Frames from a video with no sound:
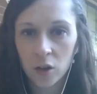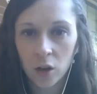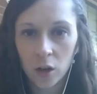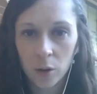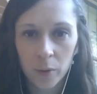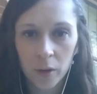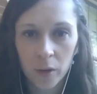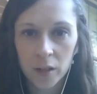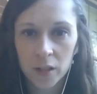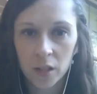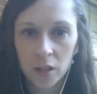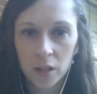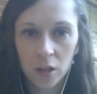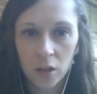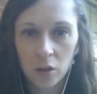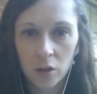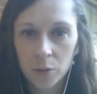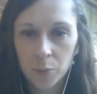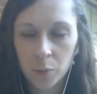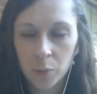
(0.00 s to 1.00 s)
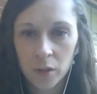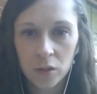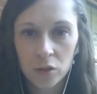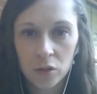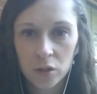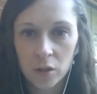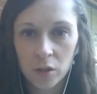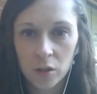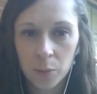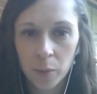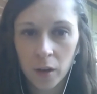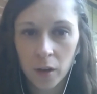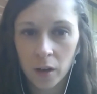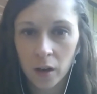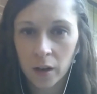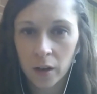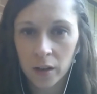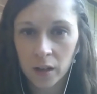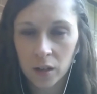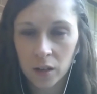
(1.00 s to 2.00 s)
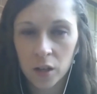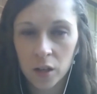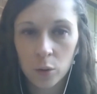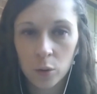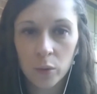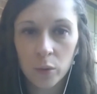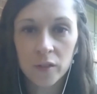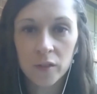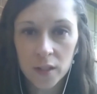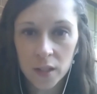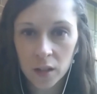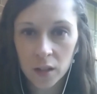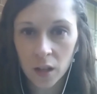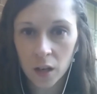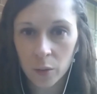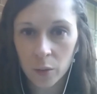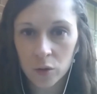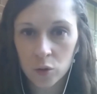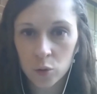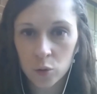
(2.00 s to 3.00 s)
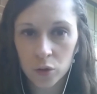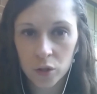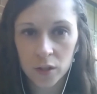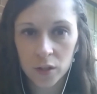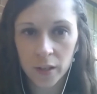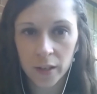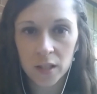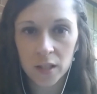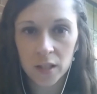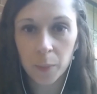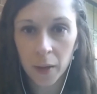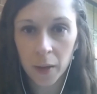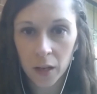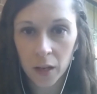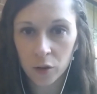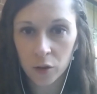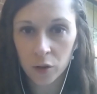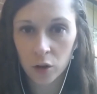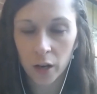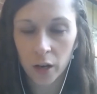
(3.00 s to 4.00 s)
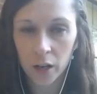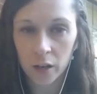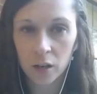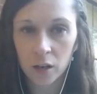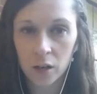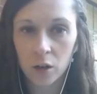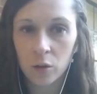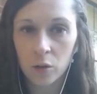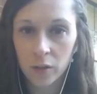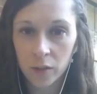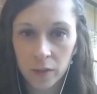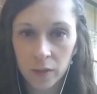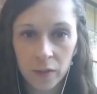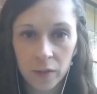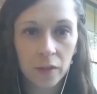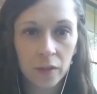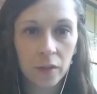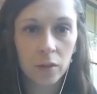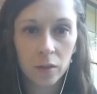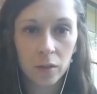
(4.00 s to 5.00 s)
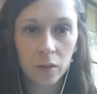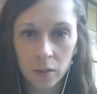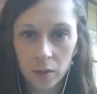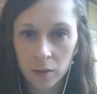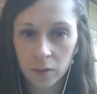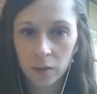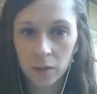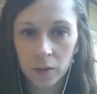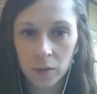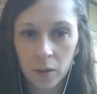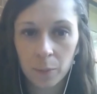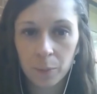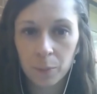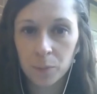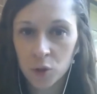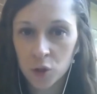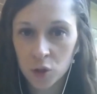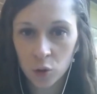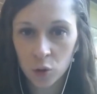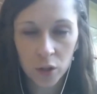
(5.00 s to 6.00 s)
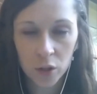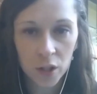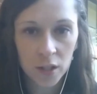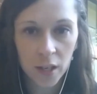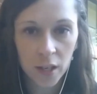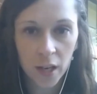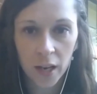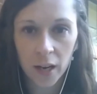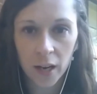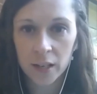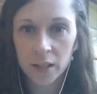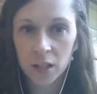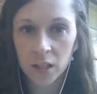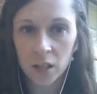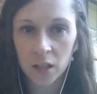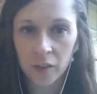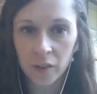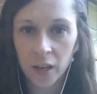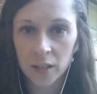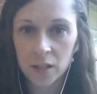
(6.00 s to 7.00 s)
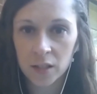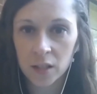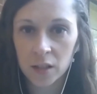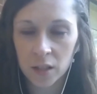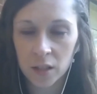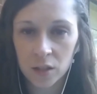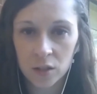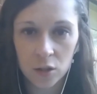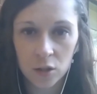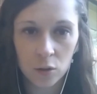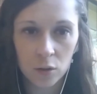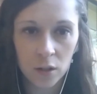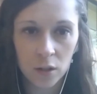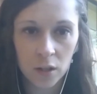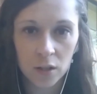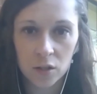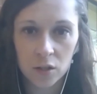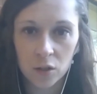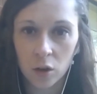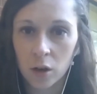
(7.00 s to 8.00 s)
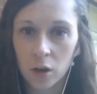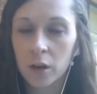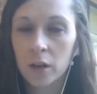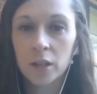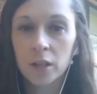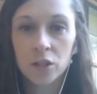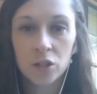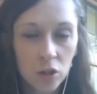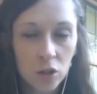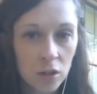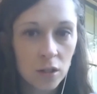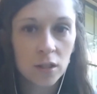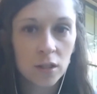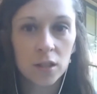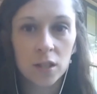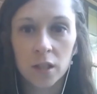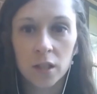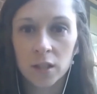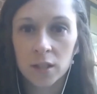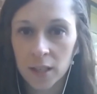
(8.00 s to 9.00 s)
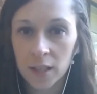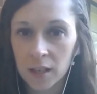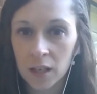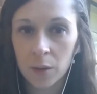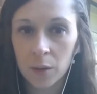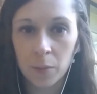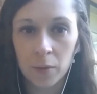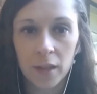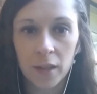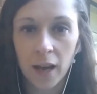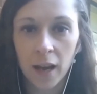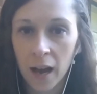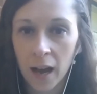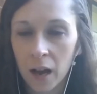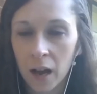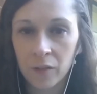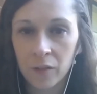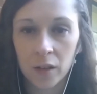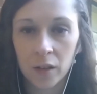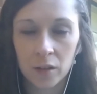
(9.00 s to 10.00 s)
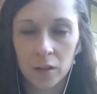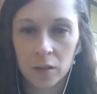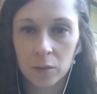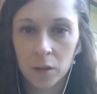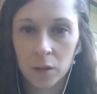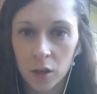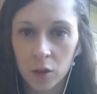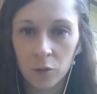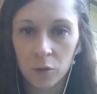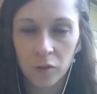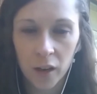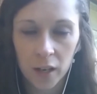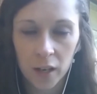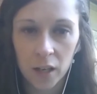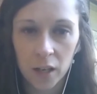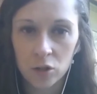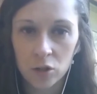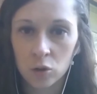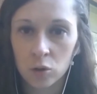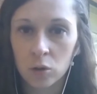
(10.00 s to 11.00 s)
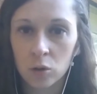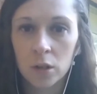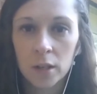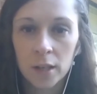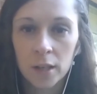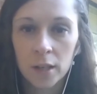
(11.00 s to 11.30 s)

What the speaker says: Yarbrah and Tina, y'all's points are so spot on. And, we've seen that with Georgia State's Panther grant. the Georgia State identifies that these students are students in good standing, but they have a, financial,